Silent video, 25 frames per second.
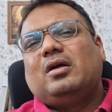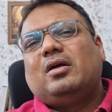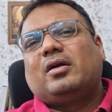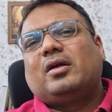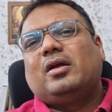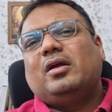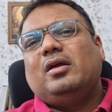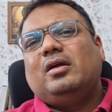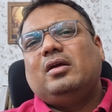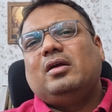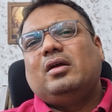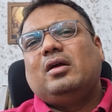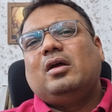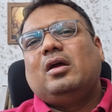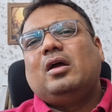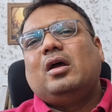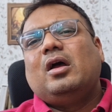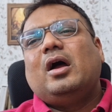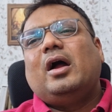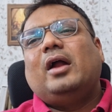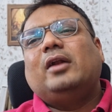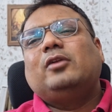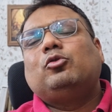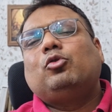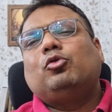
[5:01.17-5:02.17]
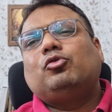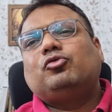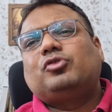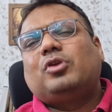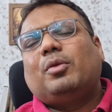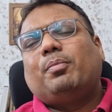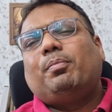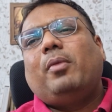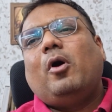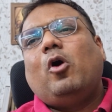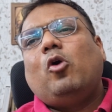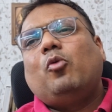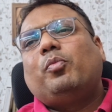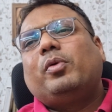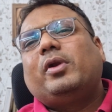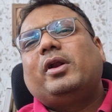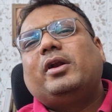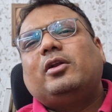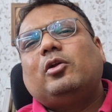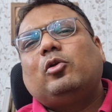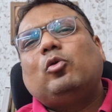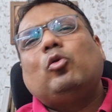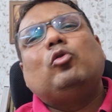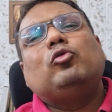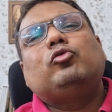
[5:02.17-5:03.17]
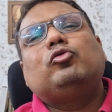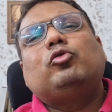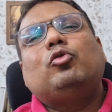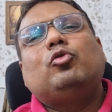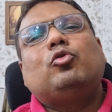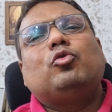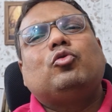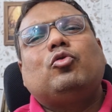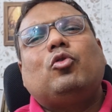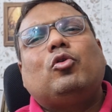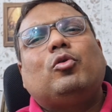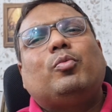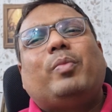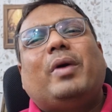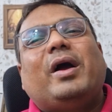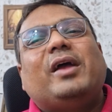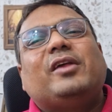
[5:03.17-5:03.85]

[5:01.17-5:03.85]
Okay. And those Dabba operator also do not